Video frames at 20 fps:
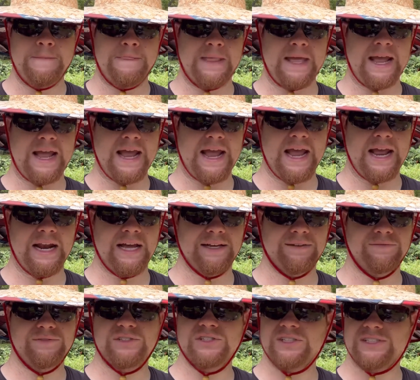And
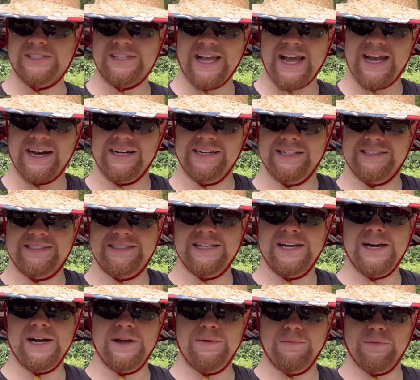I've just added a
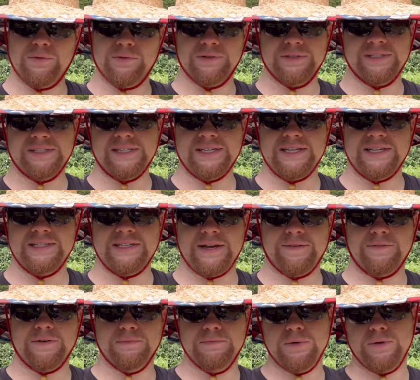ton more seeds
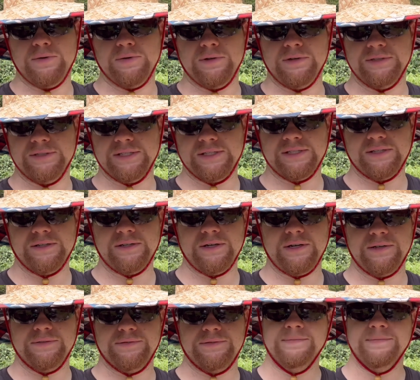after mowing all this
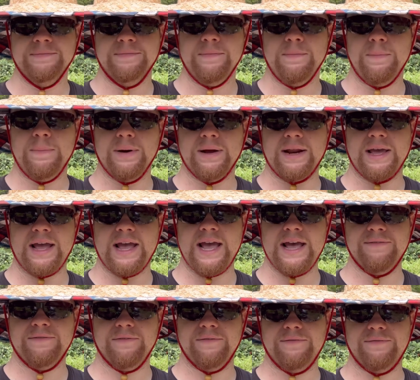off. But I
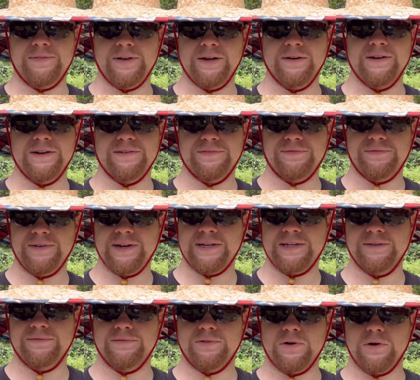have a very
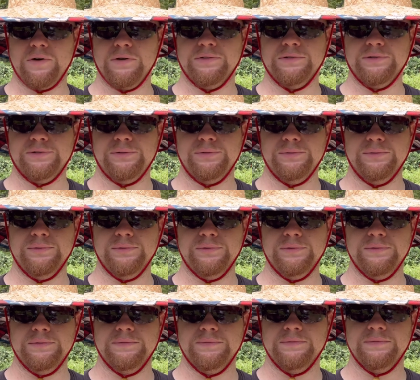effective garden
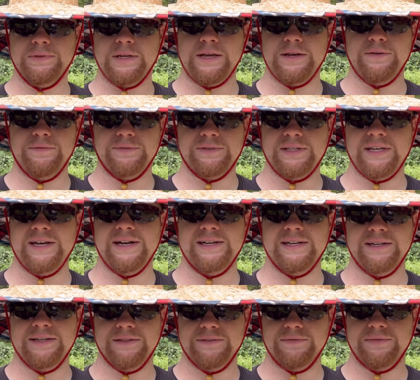tool, and you've seen
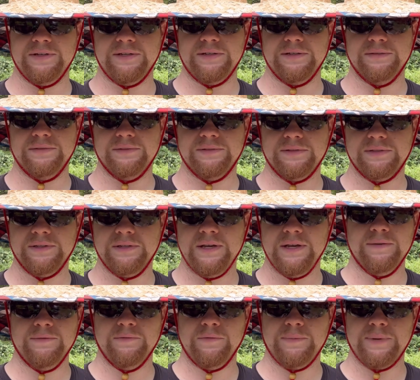it in other videos,
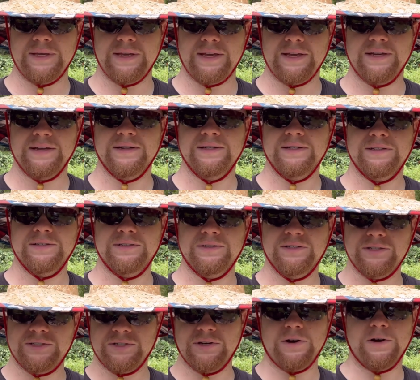will be
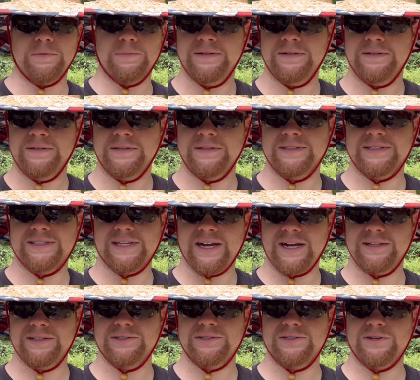the tarp, the
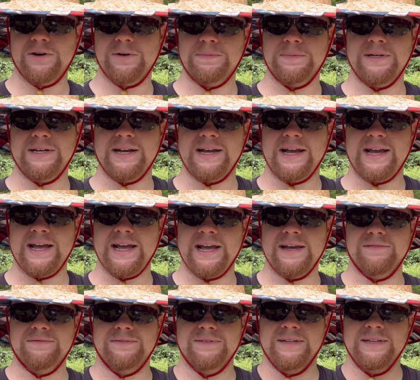silage tarp that I
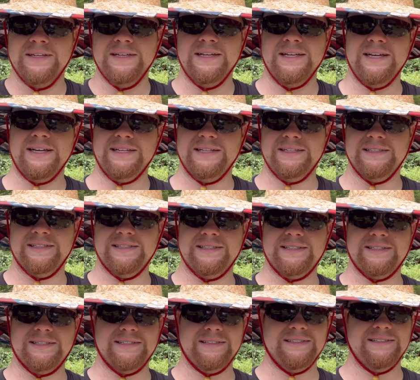have. It
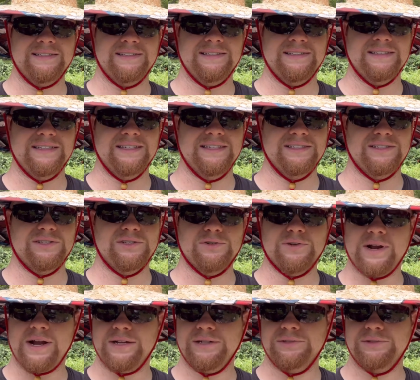is a
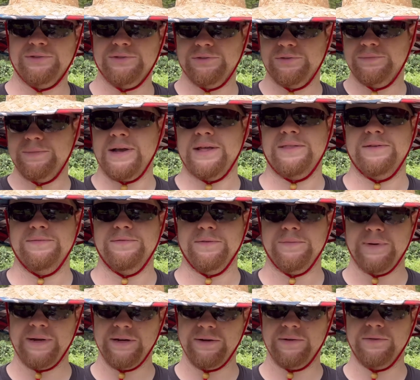tried and true method for
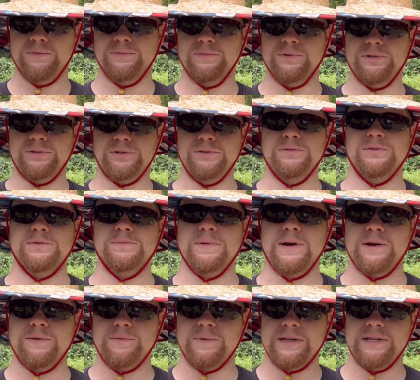me to reduce
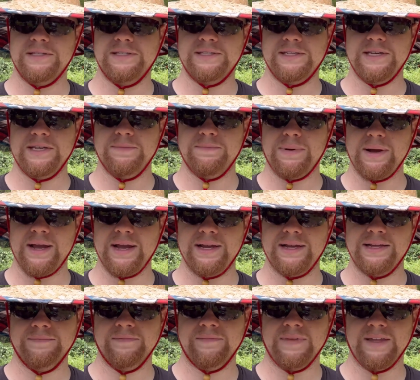my weed seed
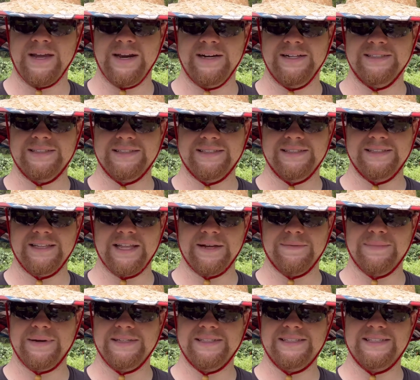bank, and it's
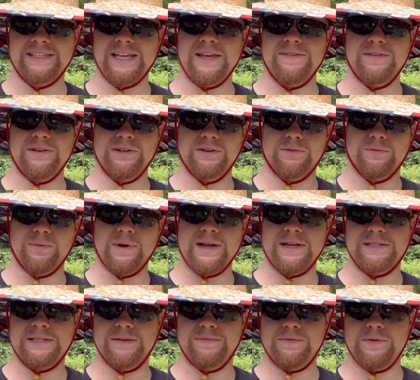like my saving
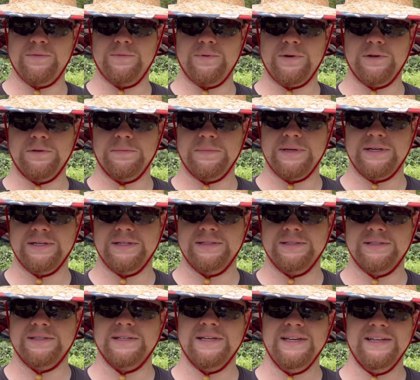grace, if you will,
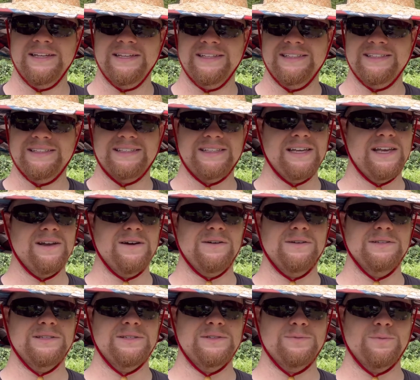because seeing
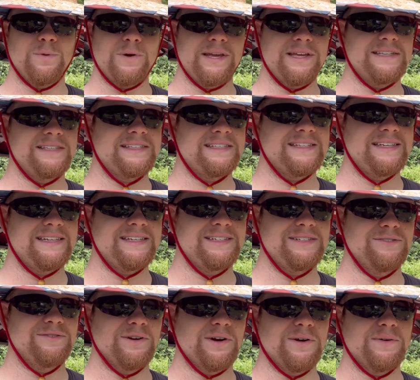all these weed
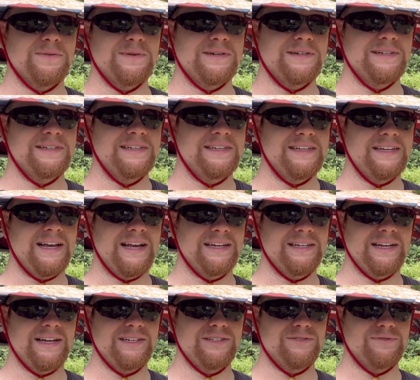seeds growing
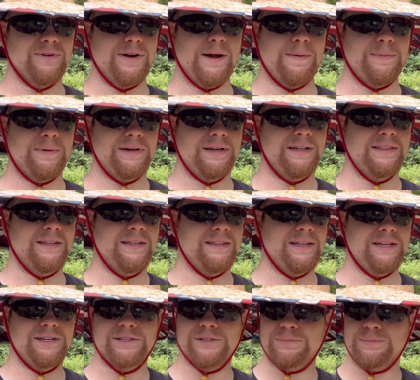and dropping, and then
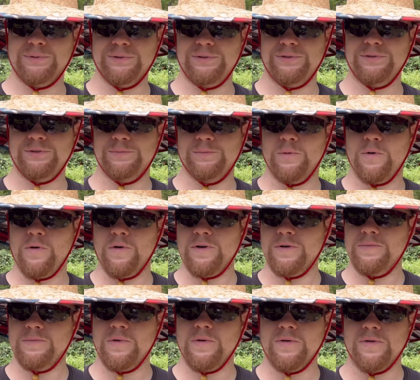they just produce more
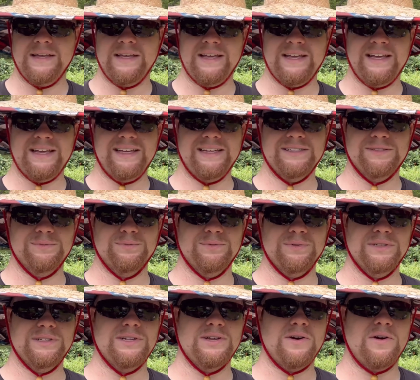and more, it's
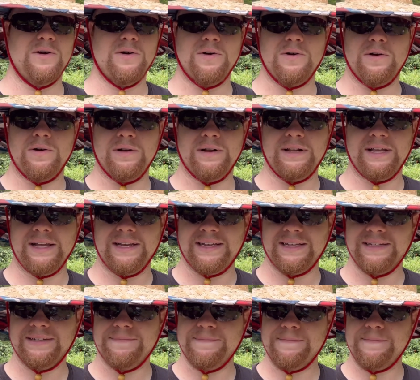really hard.
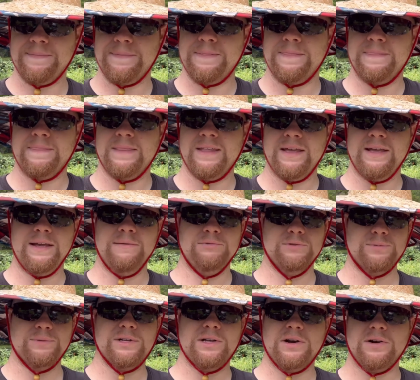It
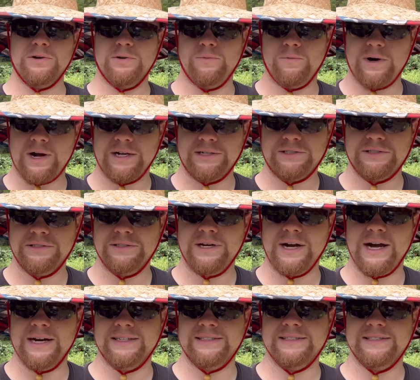was really hard to watch,
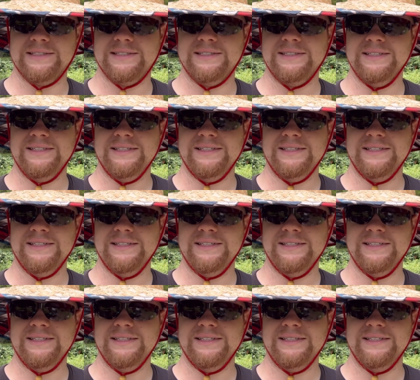honestly,